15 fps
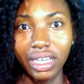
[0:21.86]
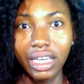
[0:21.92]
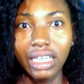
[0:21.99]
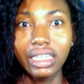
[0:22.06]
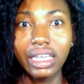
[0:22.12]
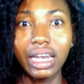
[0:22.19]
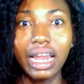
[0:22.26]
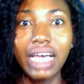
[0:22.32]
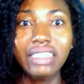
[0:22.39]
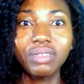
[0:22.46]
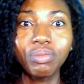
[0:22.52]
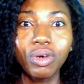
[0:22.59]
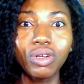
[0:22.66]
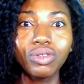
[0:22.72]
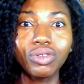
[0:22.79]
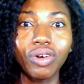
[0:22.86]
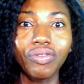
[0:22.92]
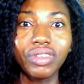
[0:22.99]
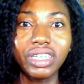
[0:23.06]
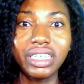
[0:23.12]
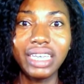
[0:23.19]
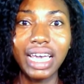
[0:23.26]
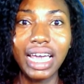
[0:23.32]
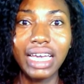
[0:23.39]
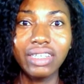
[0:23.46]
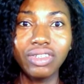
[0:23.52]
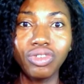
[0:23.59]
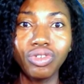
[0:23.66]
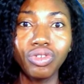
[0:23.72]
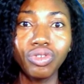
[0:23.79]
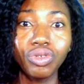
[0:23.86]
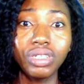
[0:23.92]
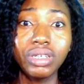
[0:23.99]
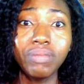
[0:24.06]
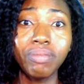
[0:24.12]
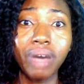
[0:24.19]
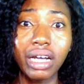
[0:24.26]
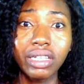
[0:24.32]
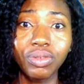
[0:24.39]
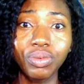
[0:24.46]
The last month of the year is usually marked